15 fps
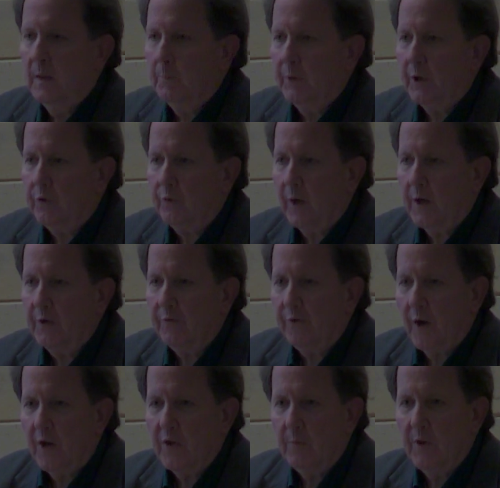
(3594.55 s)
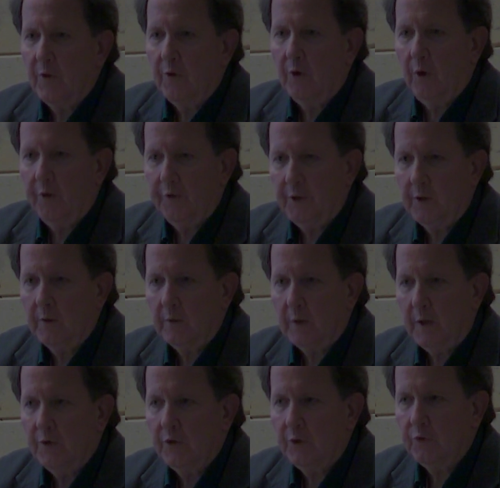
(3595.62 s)
but he tried to find them in their authentic
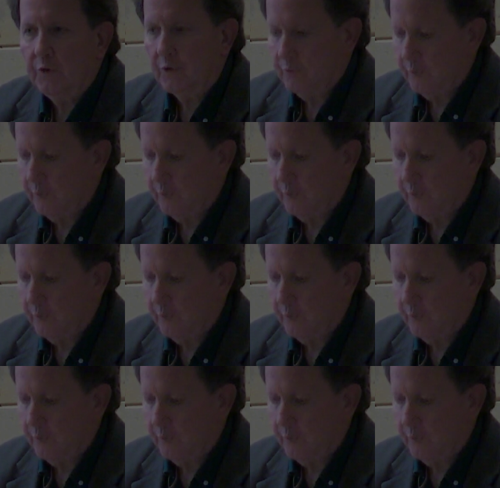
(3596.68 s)
19th century